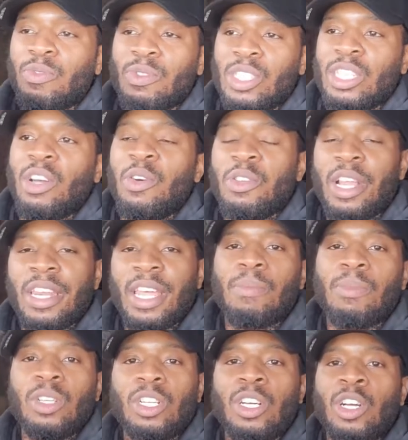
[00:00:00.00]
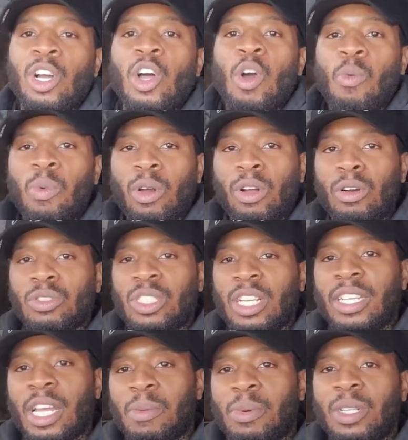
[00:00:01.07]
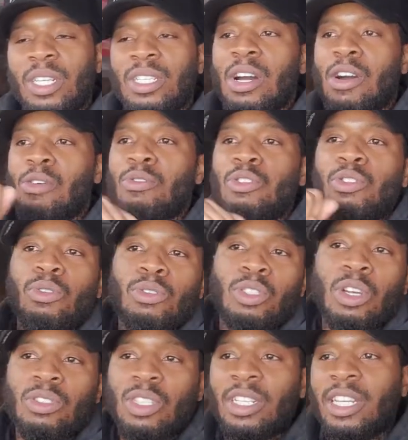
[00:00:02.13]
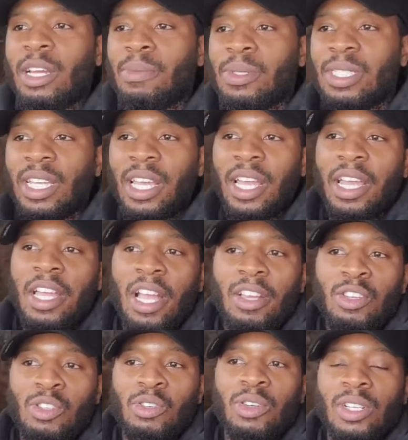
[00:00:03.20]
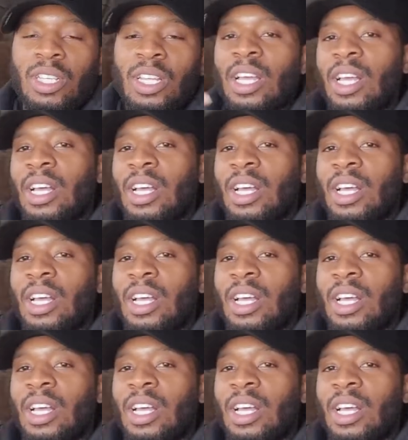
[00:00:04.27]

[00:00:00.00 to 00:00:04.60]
sale in your neighborhood. We'll go to that neighborhood, knock on the door, talk to the neighbor, say, hey, how you doing?